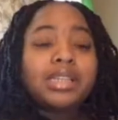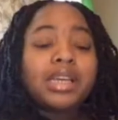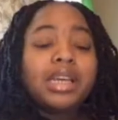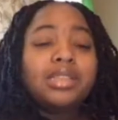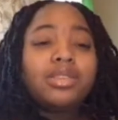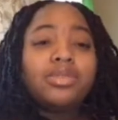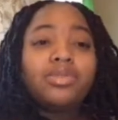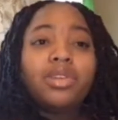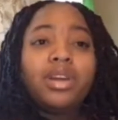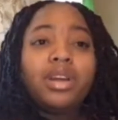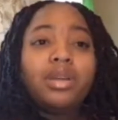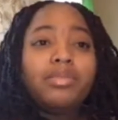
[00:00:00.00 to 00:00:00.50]

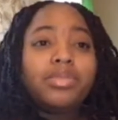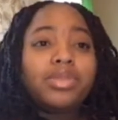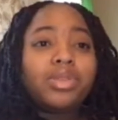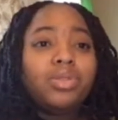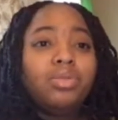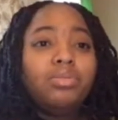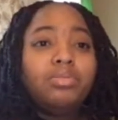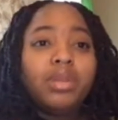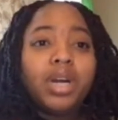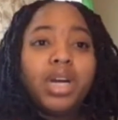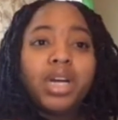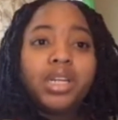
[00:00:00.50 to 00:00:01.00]
Instagram is too
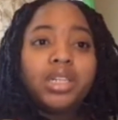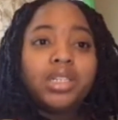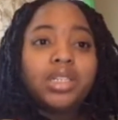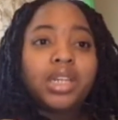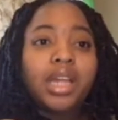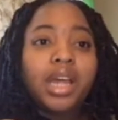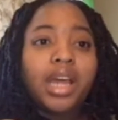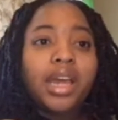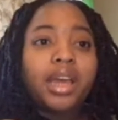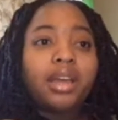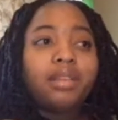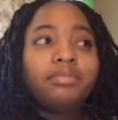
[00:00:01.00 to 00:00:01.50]
much,
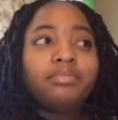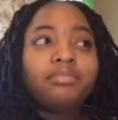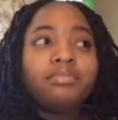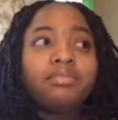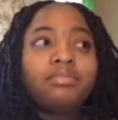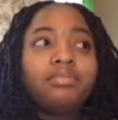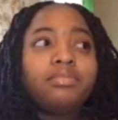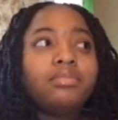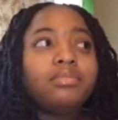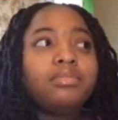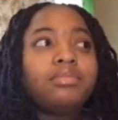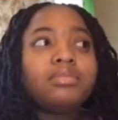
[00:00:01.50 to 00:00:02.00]

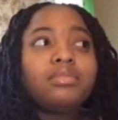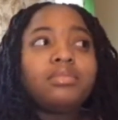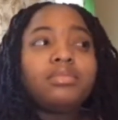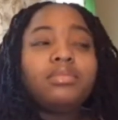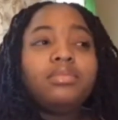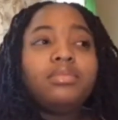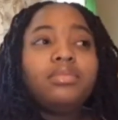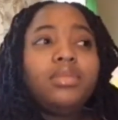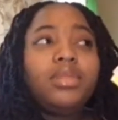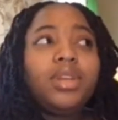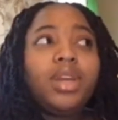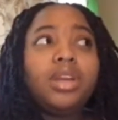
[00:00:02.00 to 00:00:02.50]

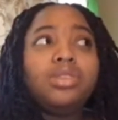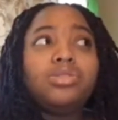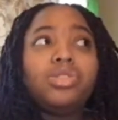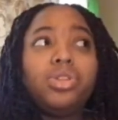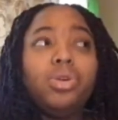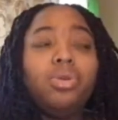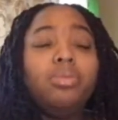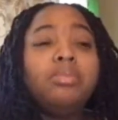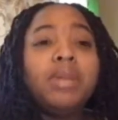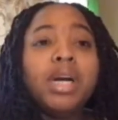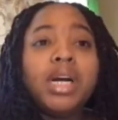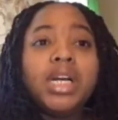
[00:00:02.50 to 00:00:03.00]
like
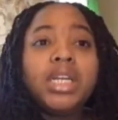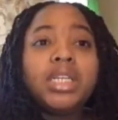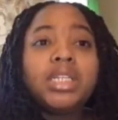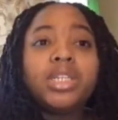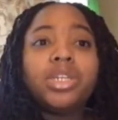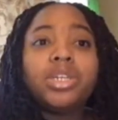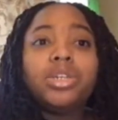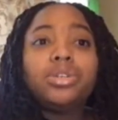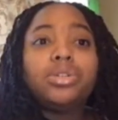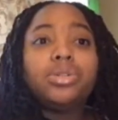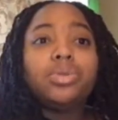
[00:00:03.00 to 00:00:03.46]
too much.